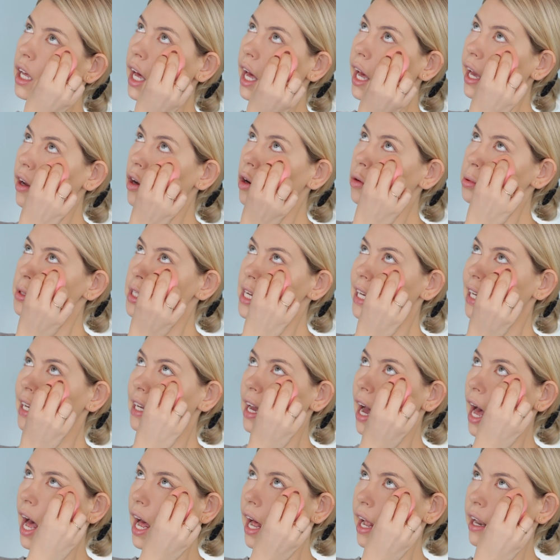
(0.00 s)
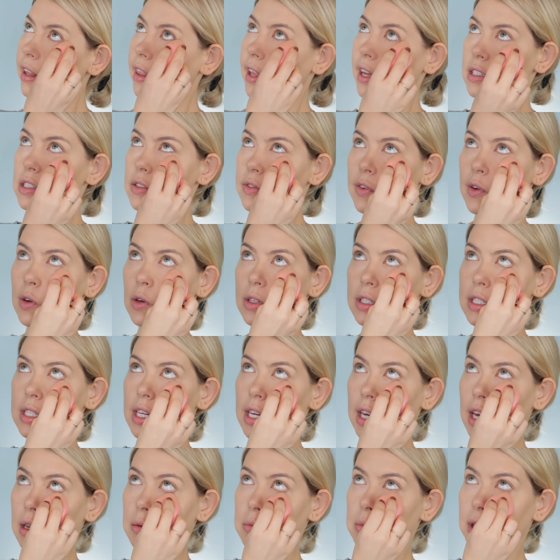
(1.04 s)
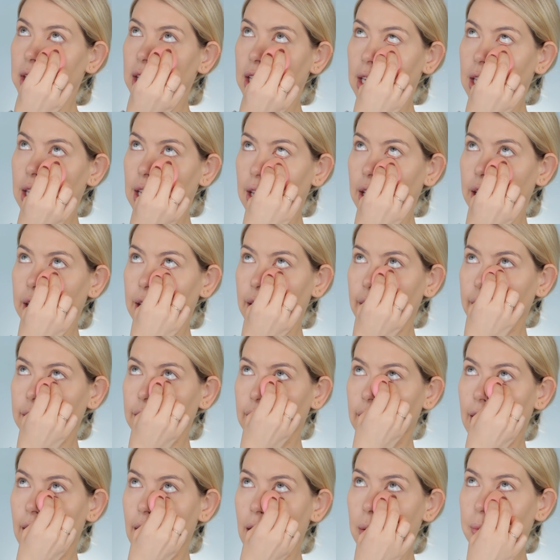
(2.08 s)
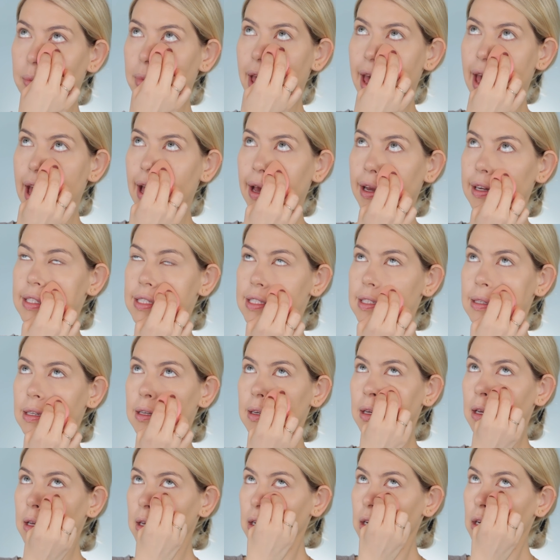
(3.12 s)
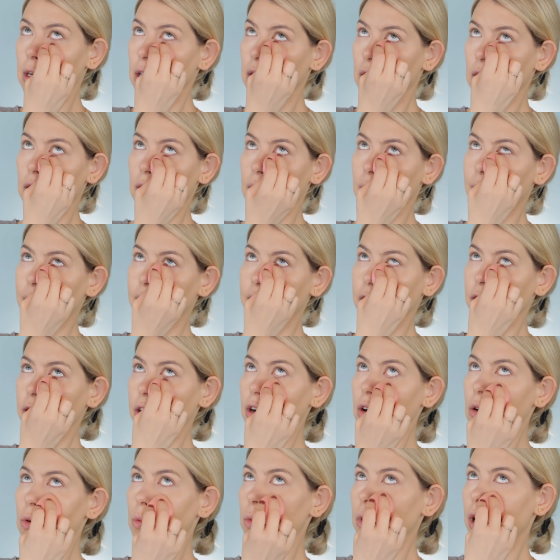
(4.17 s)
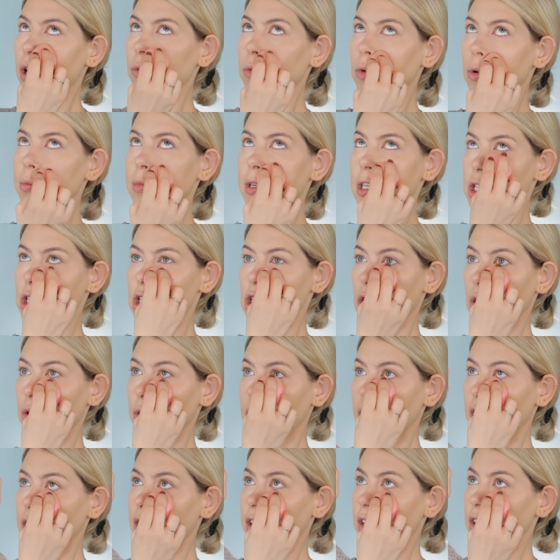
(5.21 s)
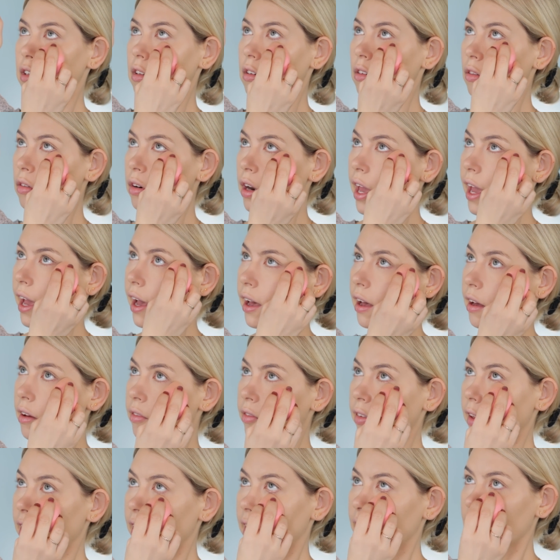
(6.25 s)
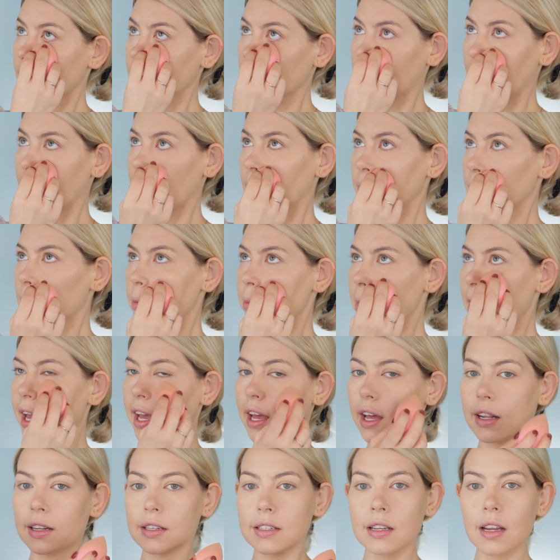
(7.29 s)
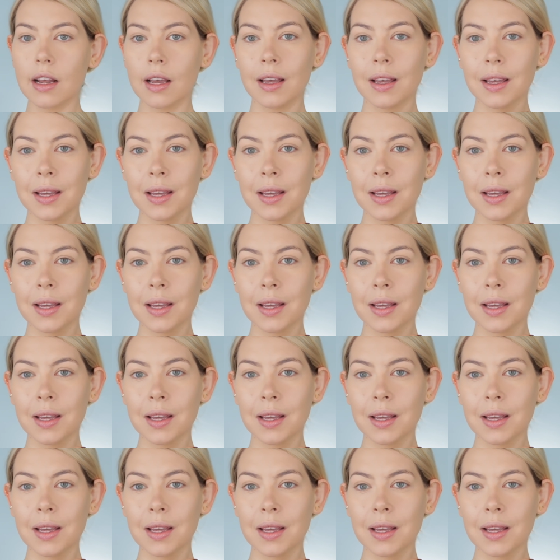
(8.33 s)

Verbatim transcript: I hope to God that's focusing on me and not the compact. When you're a one-woman show here and you don't have like a cameraman